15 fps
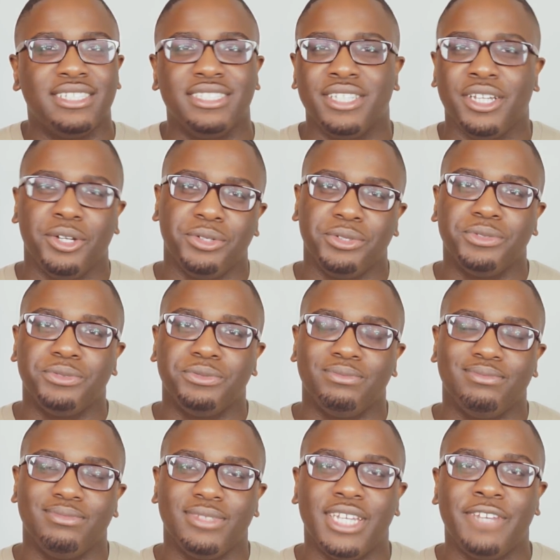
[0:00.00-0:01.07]
No.
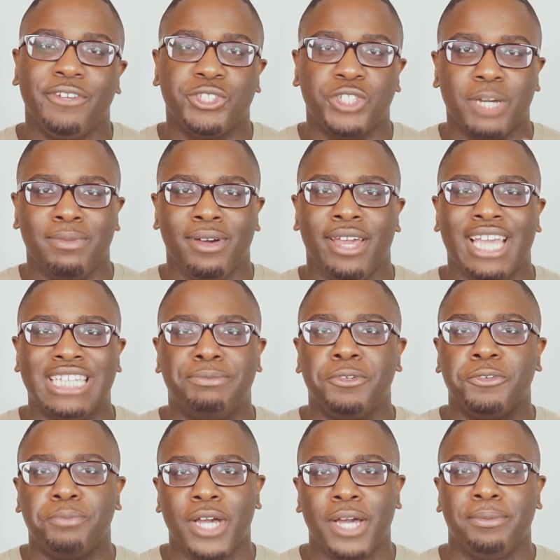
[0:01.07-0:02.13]
If you want to talk about it, it has to be
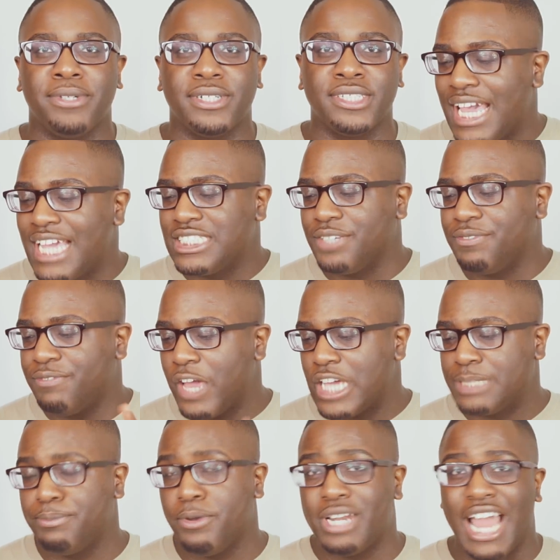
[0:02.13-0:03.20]
with purpose. That is the
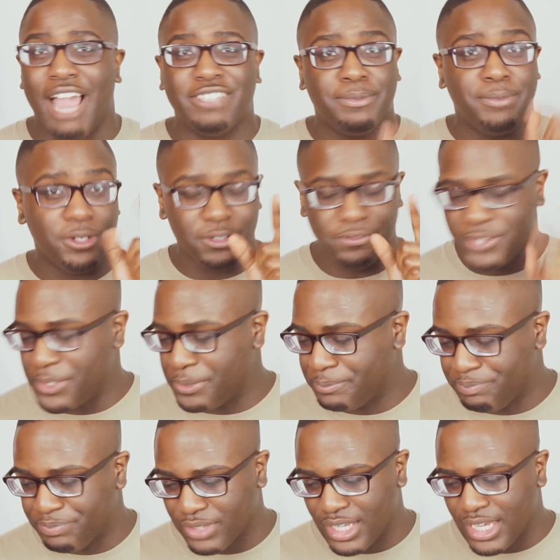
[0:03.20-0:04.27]
first bone I have to pick with
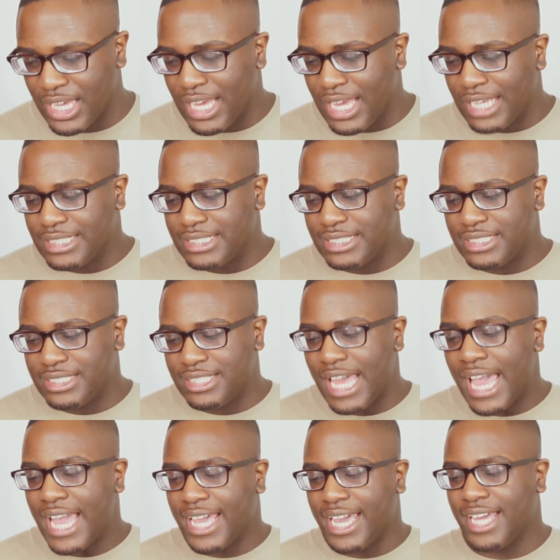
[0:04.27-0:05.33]
you.
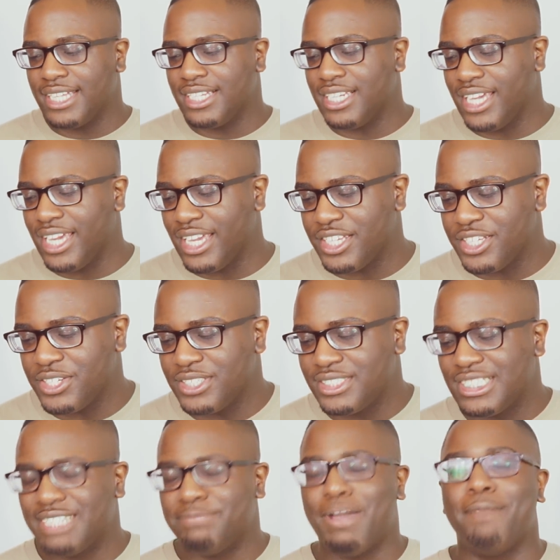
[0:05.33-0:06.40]
Secondly, you
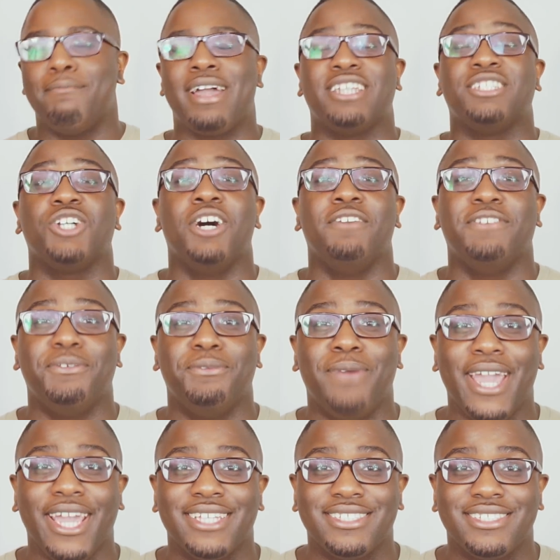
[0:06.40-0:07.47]
said my man is
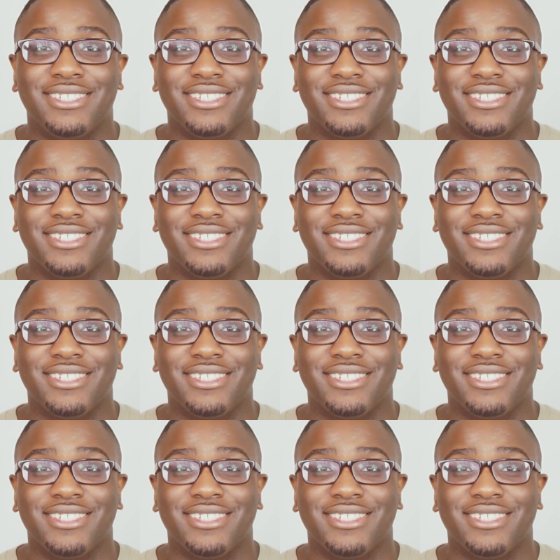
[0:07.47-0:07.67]
overweight.